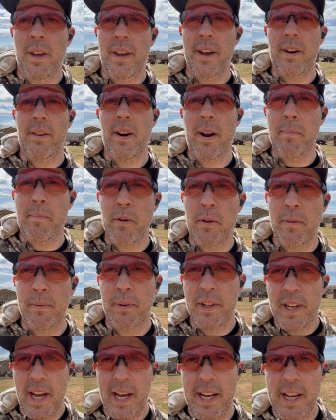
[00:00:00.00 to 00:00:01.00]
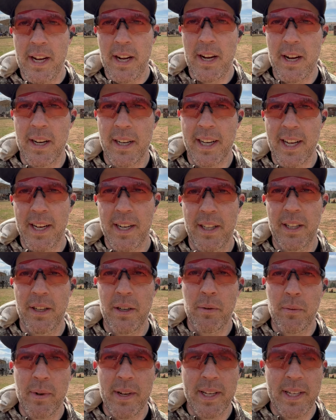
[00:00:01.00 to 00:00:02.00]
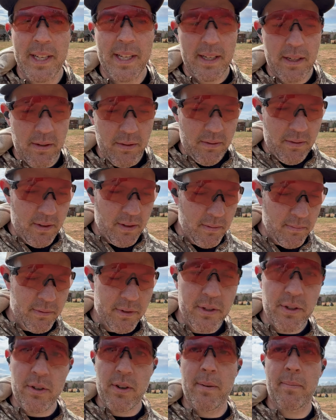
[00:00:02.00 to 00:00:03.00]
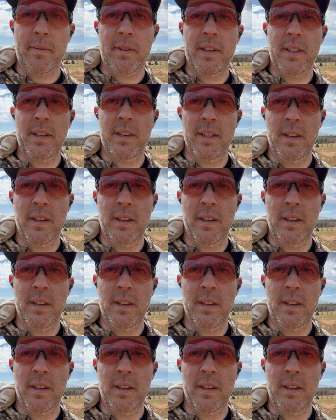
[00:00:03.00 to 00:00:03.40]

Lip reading: All right, beautiful day here, getting a little windy. Ooh, just tripped.